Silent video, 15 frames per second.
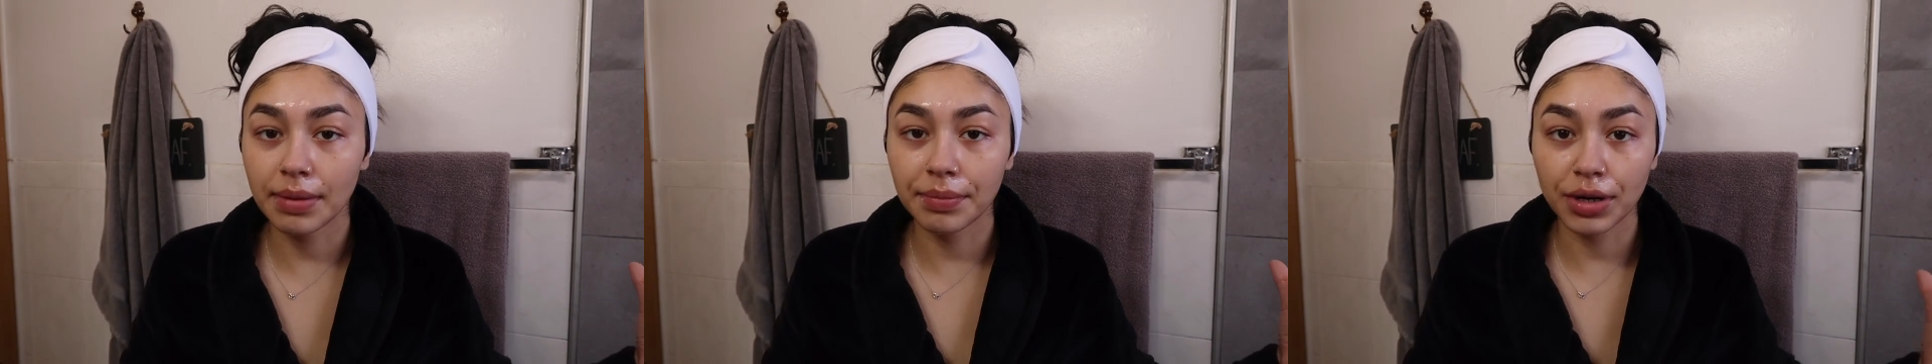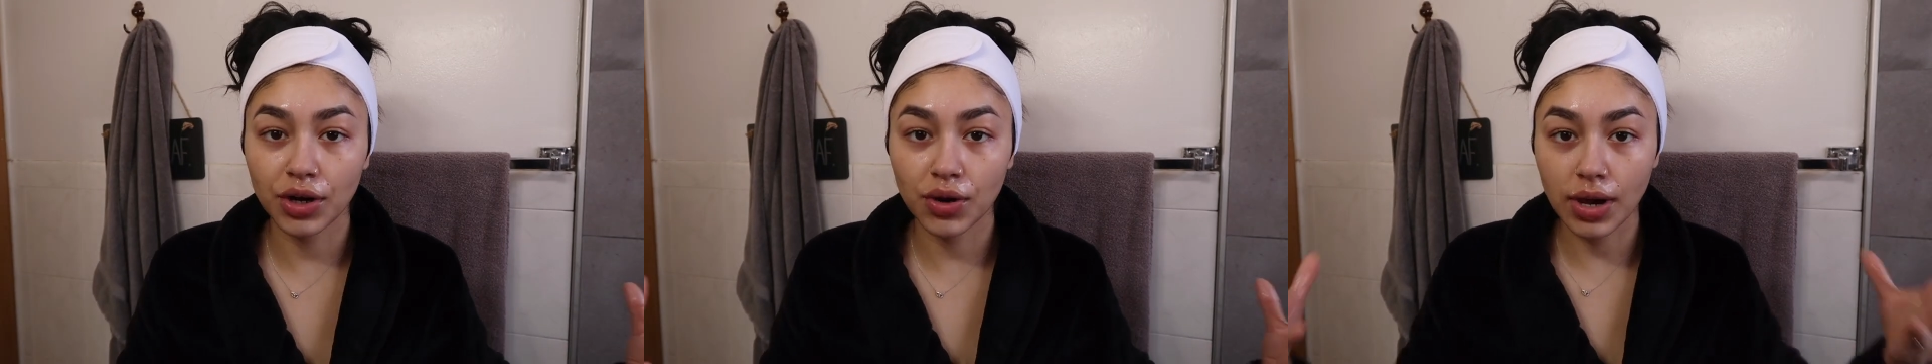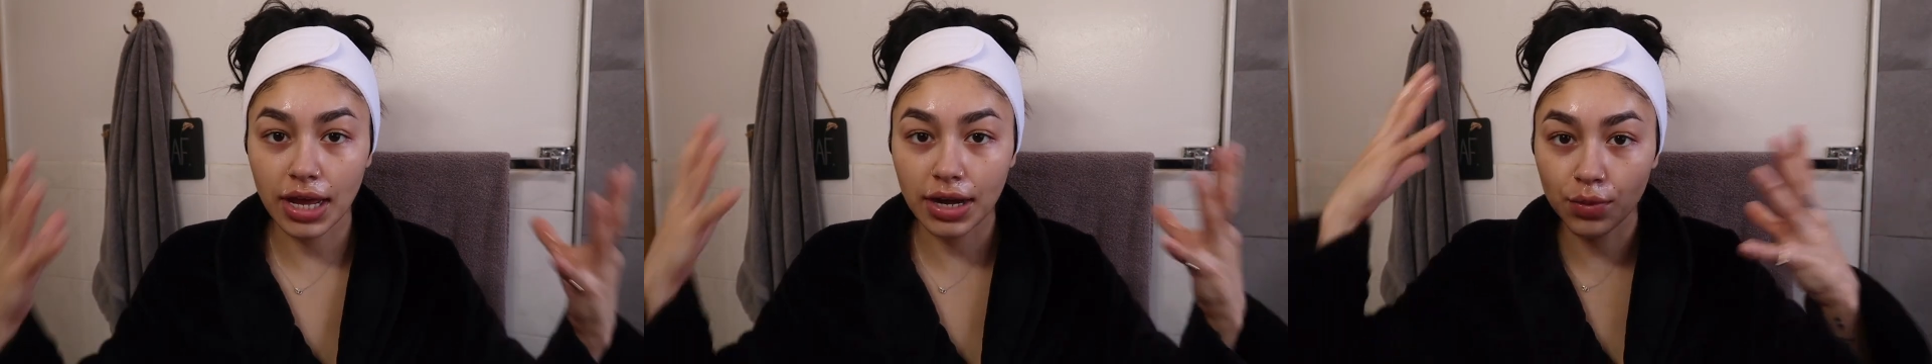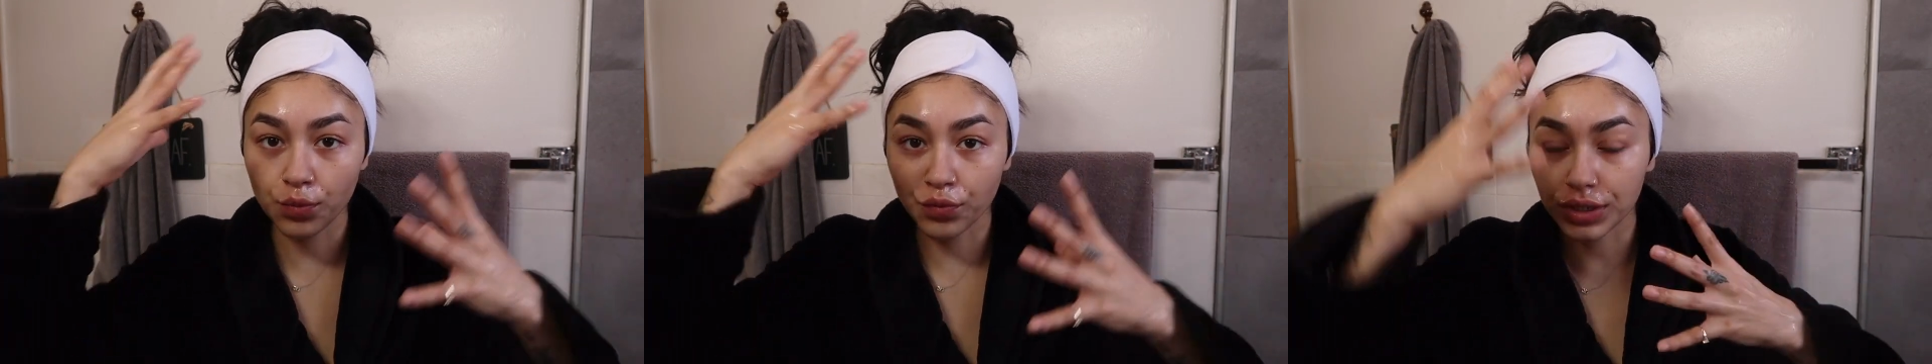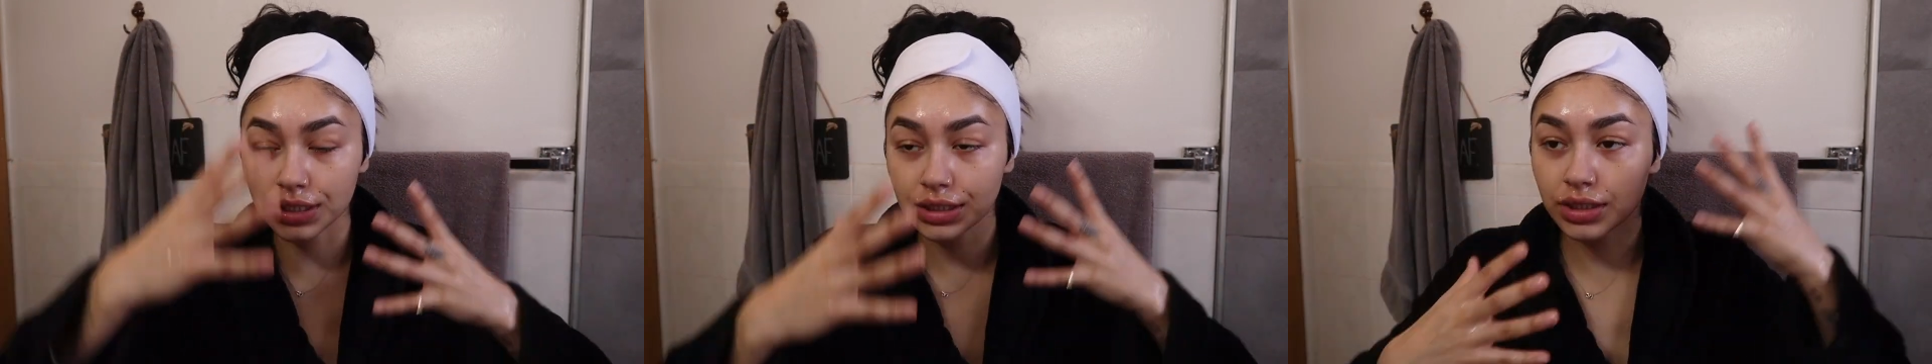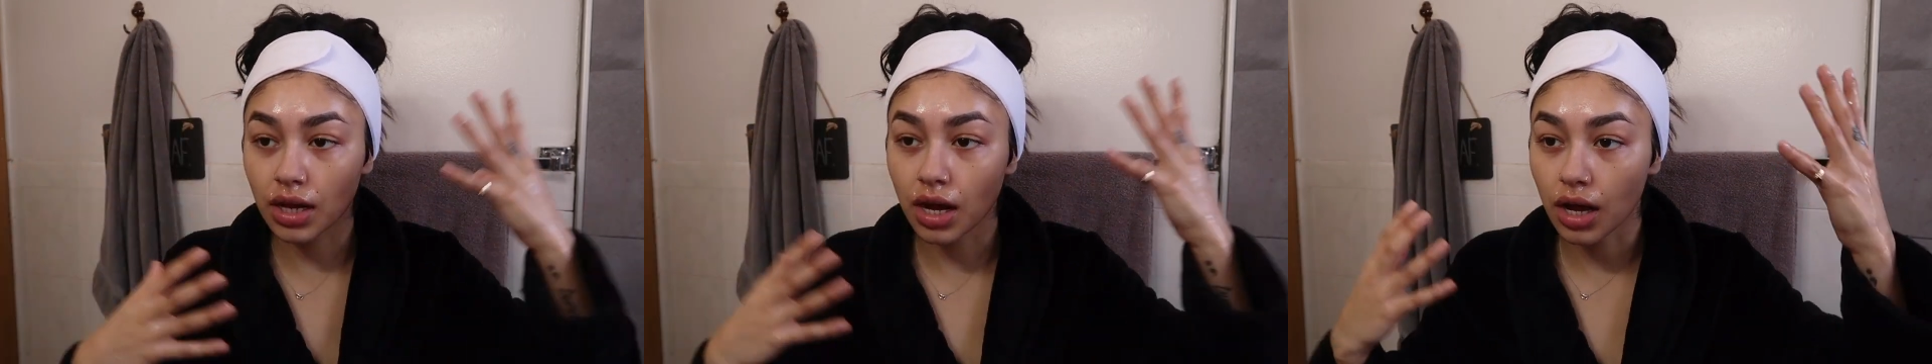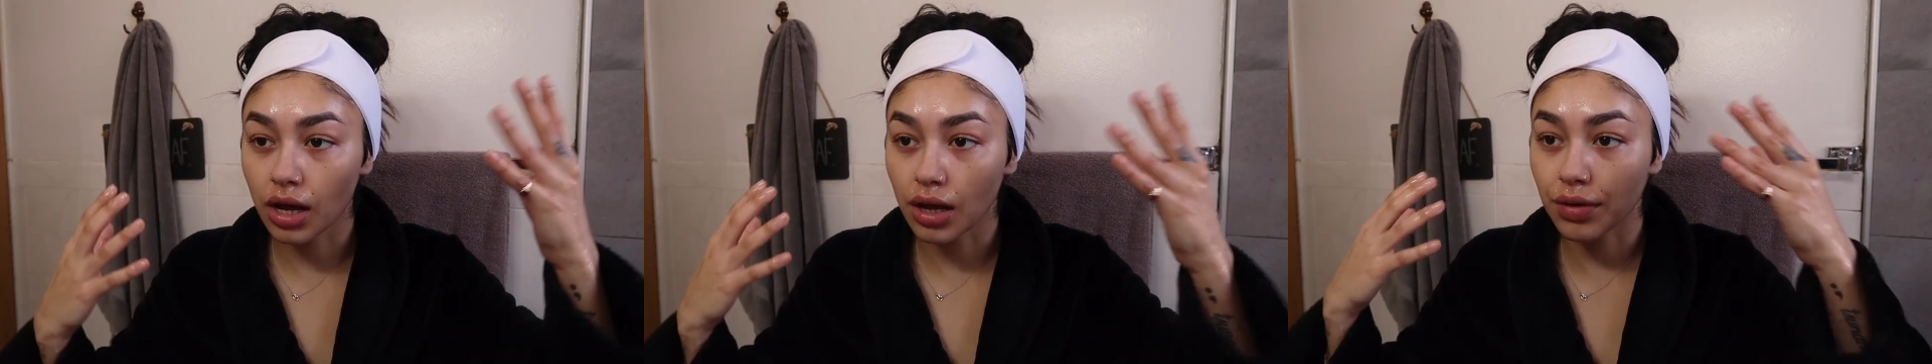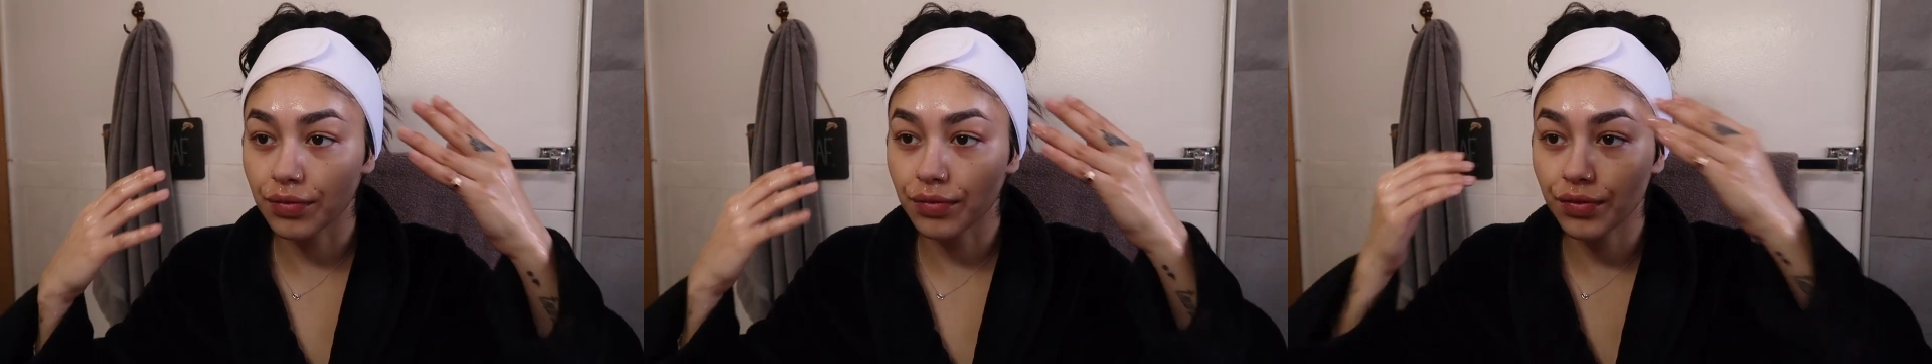I'm gonna go ahead and rinse
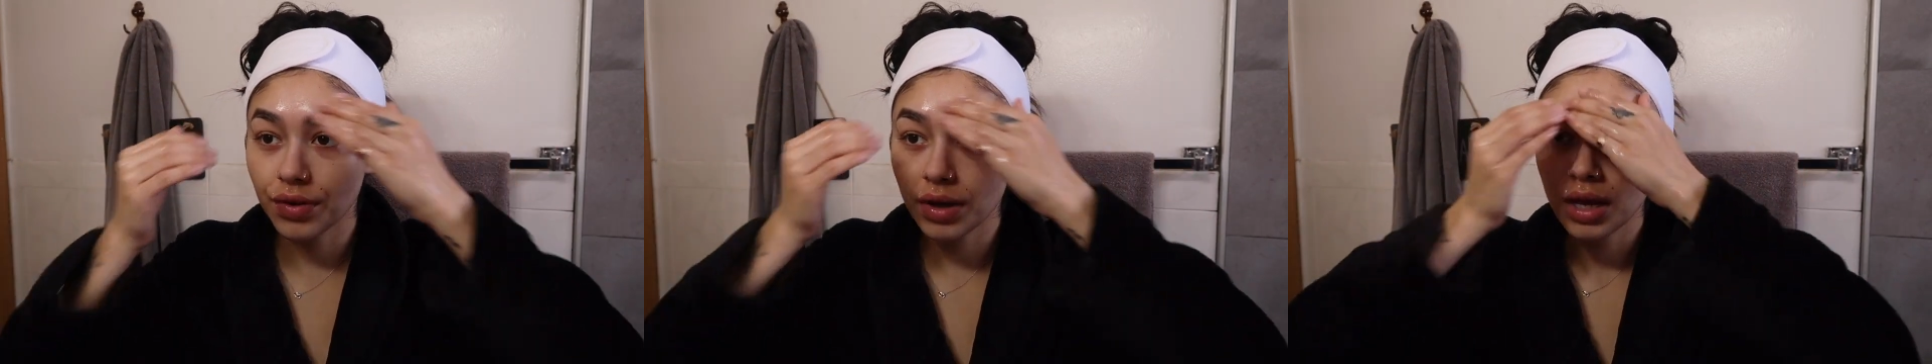off